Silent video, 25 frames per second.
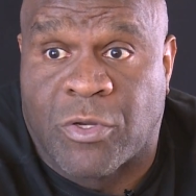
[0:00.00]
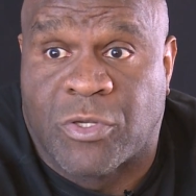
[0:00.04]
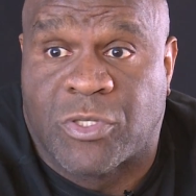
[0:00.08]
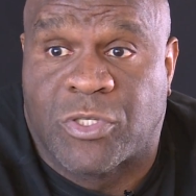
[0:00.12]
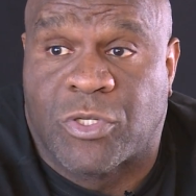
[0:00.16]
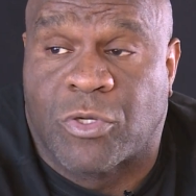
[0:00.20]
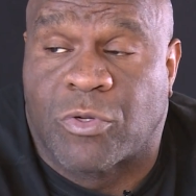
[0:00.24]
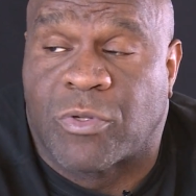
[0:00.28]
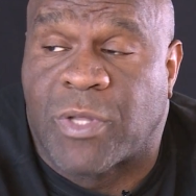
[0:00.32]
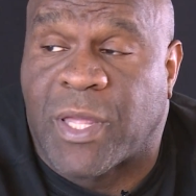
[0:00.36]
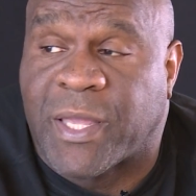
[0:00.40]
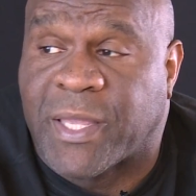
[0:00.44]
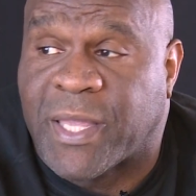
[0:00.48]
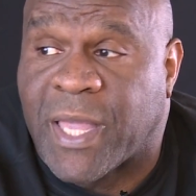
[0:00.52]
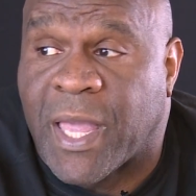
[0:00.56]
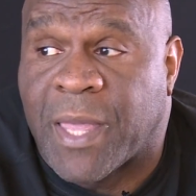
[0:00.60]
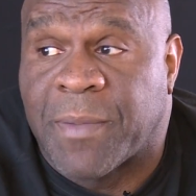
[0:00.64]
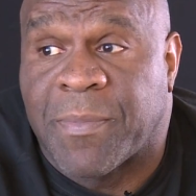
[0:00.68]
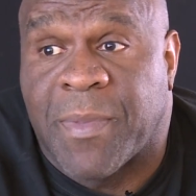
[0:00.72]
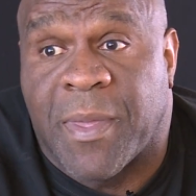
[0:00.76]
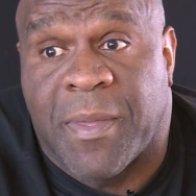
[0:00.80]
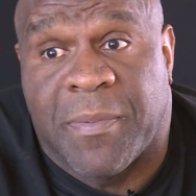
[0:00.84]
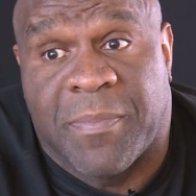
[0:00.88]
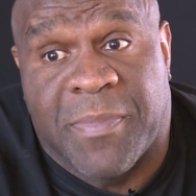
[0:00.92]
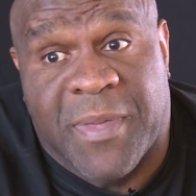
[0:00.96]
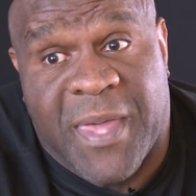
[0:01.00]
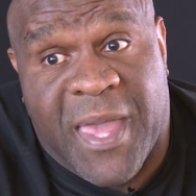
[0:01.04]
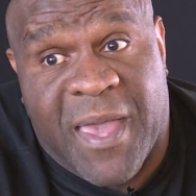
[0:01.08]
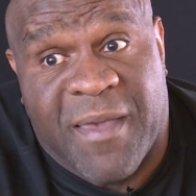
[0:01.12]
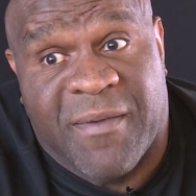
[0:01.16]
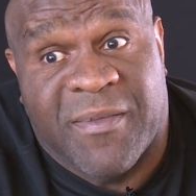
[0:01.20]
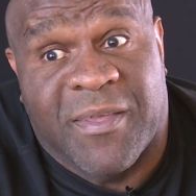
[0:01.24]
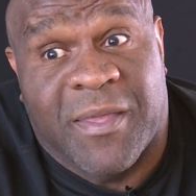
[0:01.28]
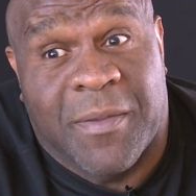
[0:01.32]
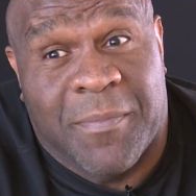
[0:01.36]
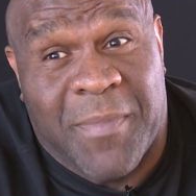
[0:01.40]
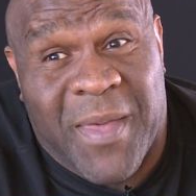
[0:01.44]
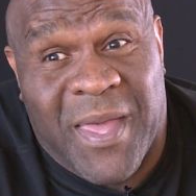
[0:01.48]
So like I may be
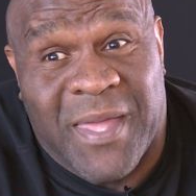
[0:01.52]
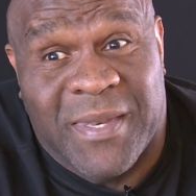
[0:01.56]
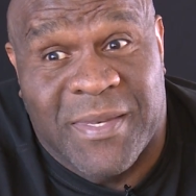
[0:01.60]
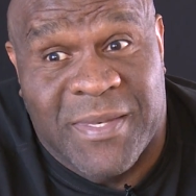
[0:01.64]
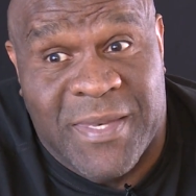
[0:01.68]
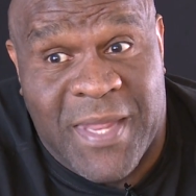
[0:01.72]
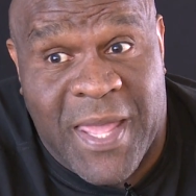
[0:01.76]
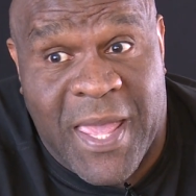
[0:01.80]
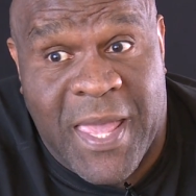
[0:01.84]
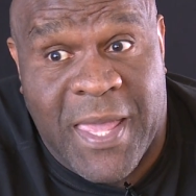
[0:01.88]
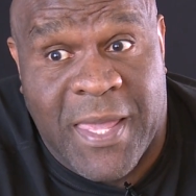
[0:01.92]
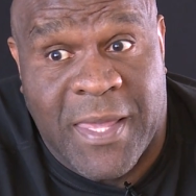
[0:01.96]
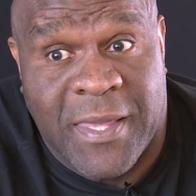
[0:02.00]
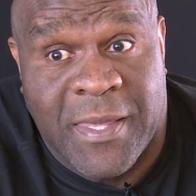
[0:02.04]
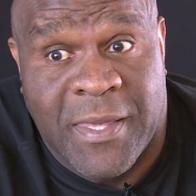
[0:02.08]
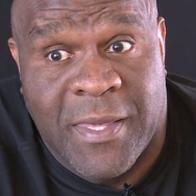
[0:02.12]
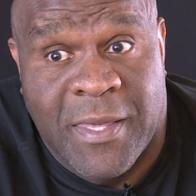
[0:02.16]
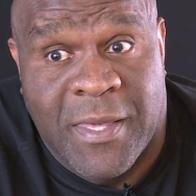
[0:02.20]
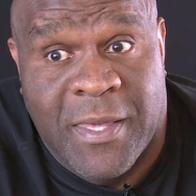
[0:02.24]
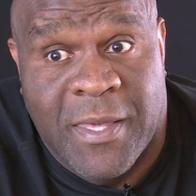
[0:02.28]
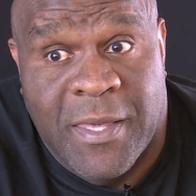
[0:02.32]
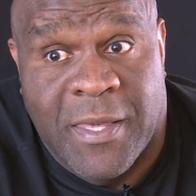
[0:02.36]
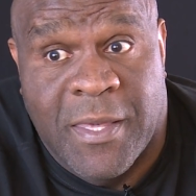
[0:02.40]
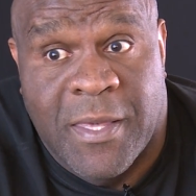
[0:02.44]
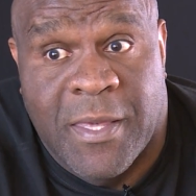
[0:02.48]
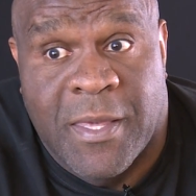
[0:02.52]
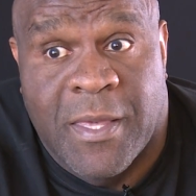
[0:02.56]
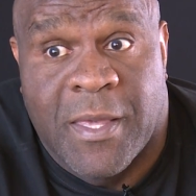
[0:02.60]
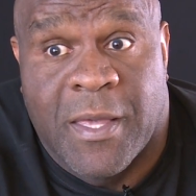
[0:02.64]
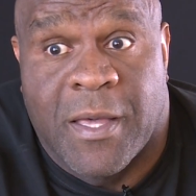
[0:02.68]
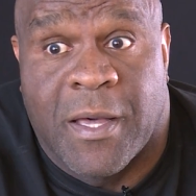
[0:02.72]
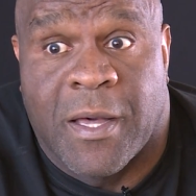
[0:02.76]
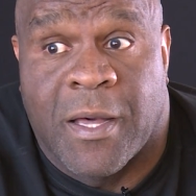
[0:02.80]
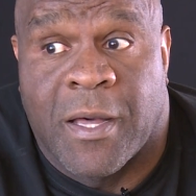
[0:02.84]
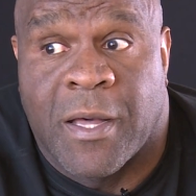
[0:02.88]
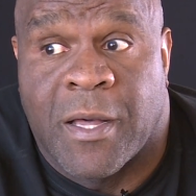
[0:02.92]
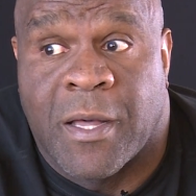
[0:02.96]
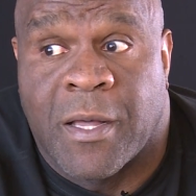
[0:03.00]
having a bad day.
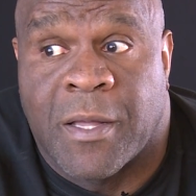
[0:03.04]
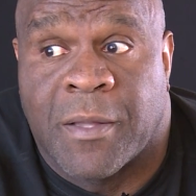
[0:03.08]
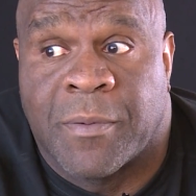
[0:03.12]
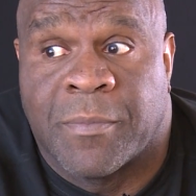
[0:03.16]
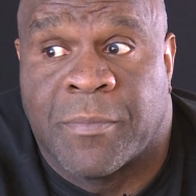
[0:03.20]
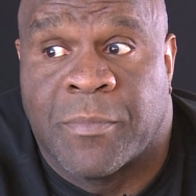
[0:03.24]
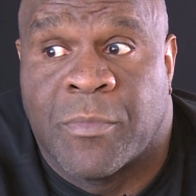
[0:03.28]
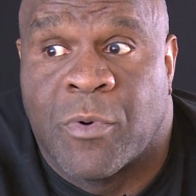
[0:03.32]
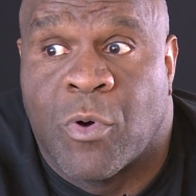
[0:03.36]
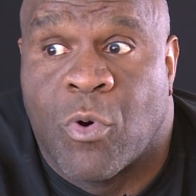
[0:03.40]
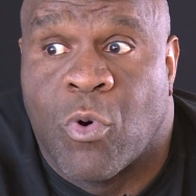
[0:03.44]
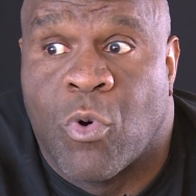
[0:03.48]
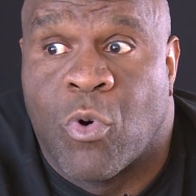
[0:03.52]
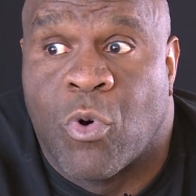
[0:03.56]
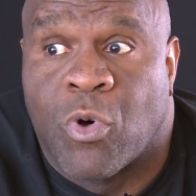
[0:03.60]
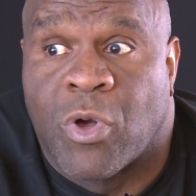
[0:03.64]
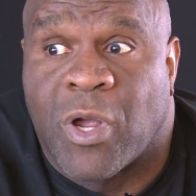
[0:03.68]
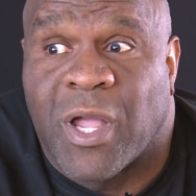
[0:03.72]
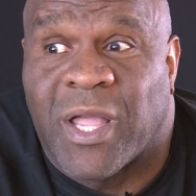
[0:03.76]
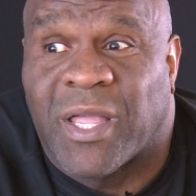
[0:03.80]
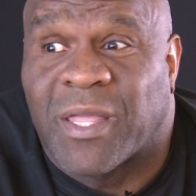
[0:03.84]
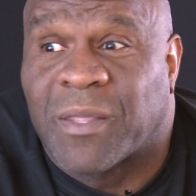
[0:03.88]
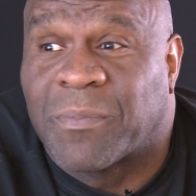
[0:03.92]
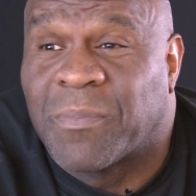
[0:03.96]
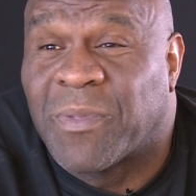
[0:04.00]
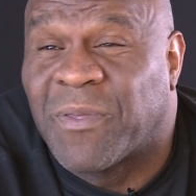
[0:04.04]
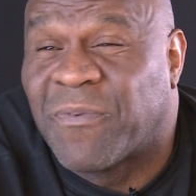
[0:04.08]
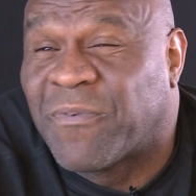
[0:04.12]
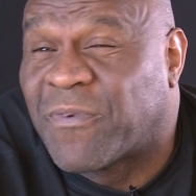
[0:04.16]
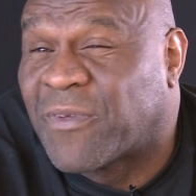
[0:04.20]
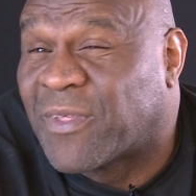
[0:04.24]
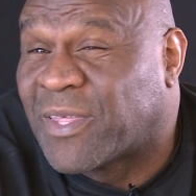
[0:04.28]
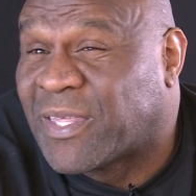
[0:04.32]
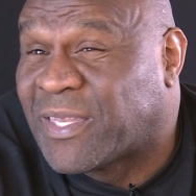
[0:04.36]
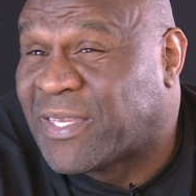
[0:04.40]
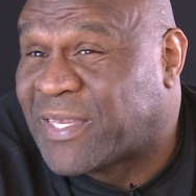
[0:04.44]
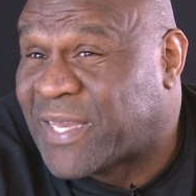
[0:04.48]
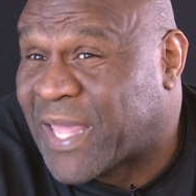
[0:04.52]
Or I can be
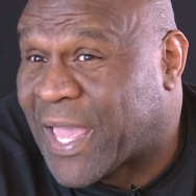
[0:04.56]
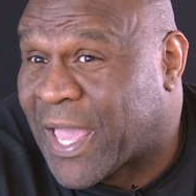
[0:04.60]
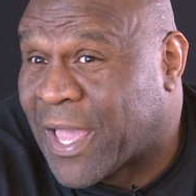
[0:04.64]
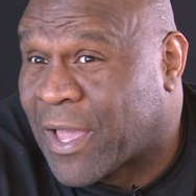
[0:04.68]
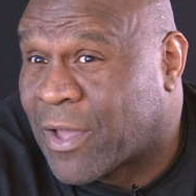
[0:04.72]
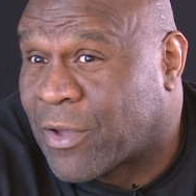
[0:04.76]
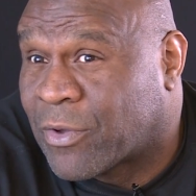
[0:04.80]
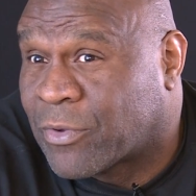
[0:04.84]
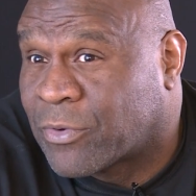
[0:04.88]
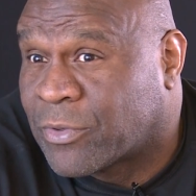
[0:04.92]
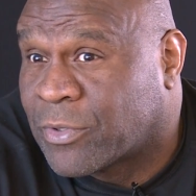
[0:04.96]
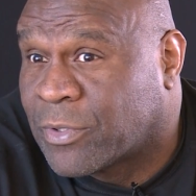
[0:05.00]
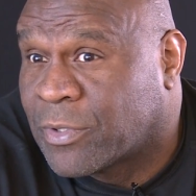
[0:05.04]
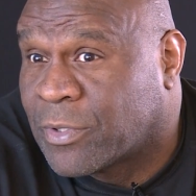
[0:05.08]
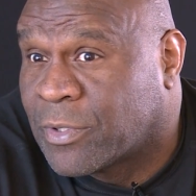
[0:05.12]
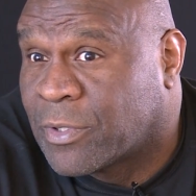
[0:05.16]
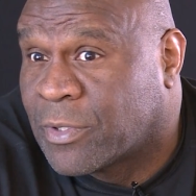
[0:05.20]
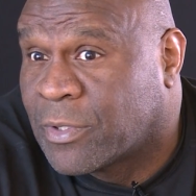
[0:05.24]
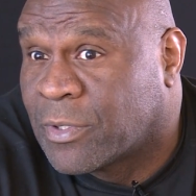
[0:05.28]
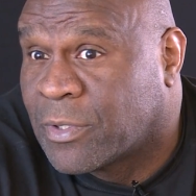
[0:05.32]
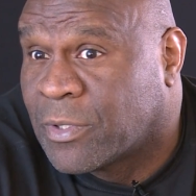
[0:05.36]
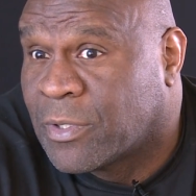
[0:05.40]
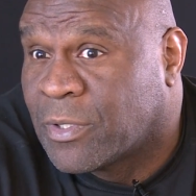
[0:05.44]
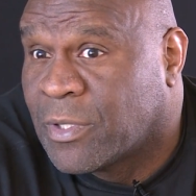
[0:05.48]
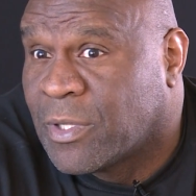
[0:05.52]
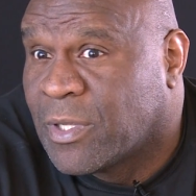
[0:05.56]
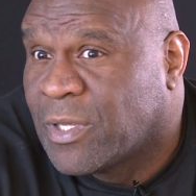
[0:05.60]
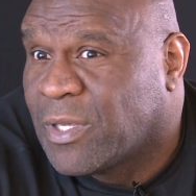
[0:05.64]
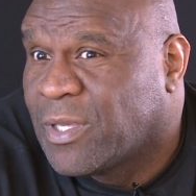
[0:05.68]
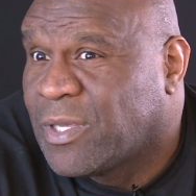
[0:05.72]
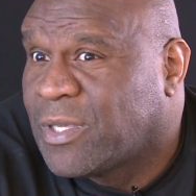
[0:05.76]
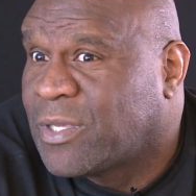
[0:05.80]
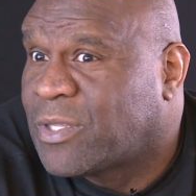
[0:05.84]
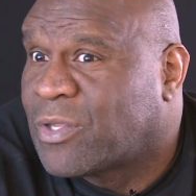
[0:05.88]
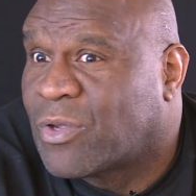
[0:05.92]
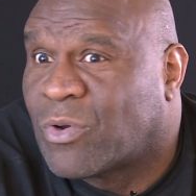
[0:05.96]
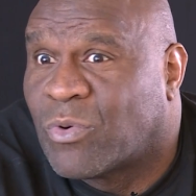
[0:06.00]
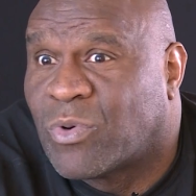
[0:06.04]
feeling down,
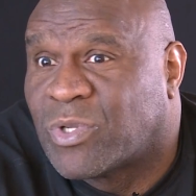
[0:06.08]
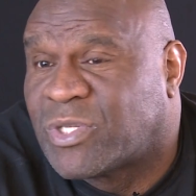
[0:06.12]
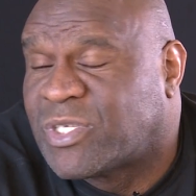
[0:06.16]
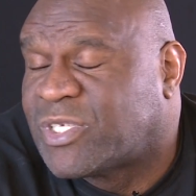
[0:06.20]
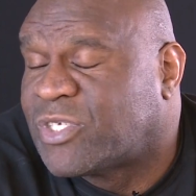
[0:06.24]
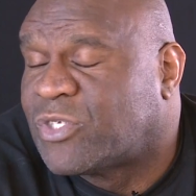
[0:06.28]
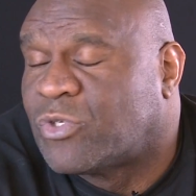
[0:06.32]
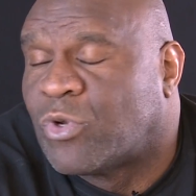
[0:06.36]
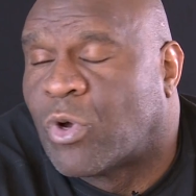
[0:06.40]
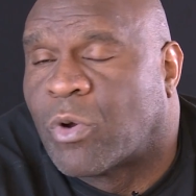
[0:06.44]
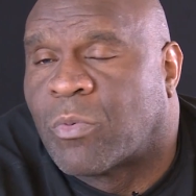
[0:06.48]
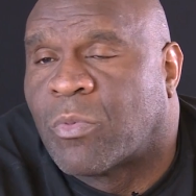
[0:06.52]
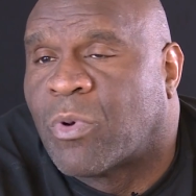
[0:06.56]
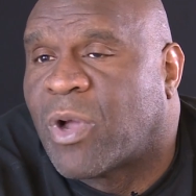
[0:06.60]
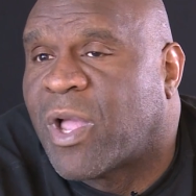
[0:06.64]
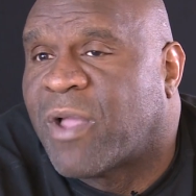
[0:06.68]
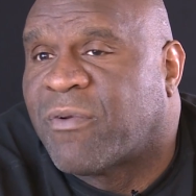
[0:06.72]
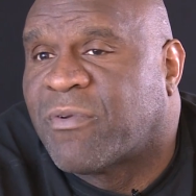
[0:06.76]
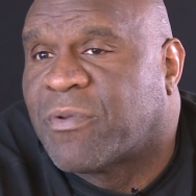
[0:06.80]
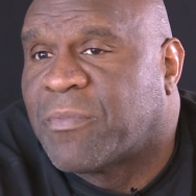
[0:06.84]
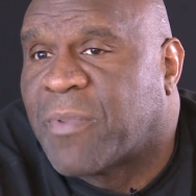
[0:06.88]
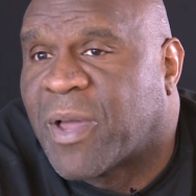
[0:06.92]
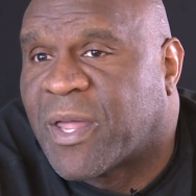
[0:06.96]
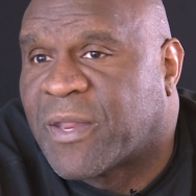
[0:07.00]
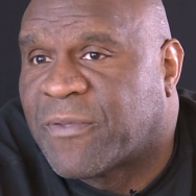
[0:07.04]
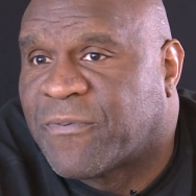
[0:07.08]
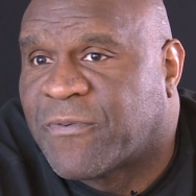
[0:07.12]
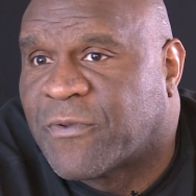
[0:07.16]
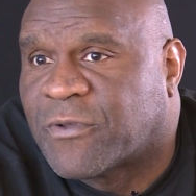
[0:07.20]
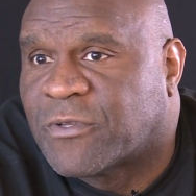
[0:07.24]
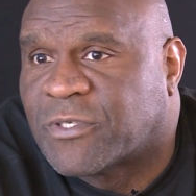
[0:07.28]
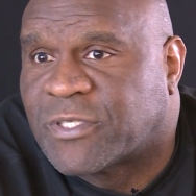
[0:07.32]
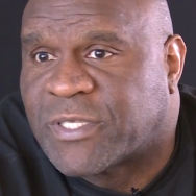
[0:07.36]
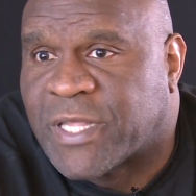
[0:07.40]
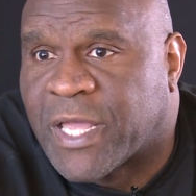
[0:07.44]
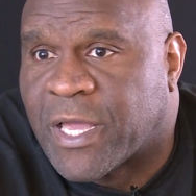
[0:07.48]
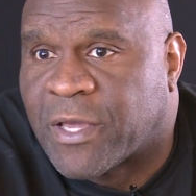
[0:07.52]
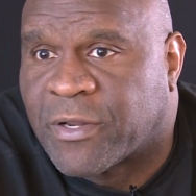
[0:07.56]
which is normal. Everybody
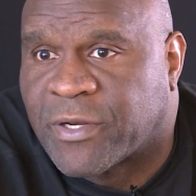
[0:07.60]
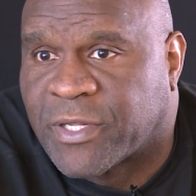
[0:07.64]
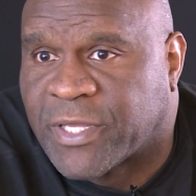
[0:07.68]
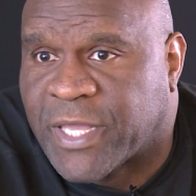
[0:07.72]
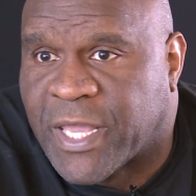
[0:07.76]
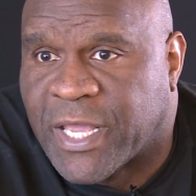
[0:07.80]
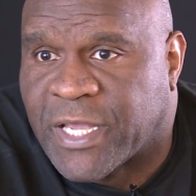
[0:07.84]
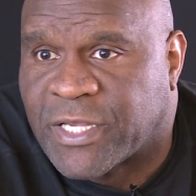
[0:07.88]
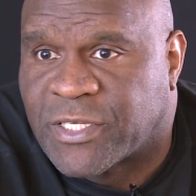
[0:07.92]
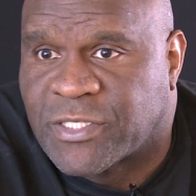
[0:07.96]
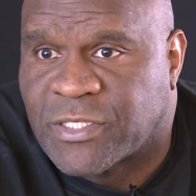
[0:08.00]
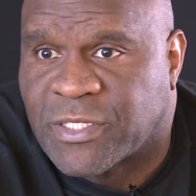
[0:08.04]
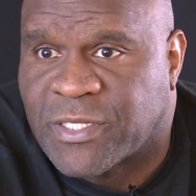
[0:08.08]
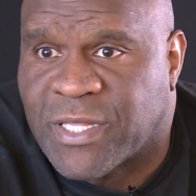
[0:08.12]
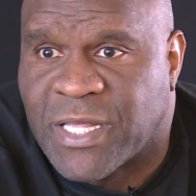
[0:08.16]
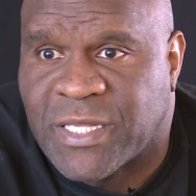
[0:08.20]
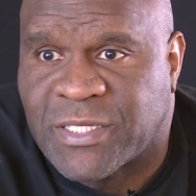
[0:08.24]
feels down occasionally.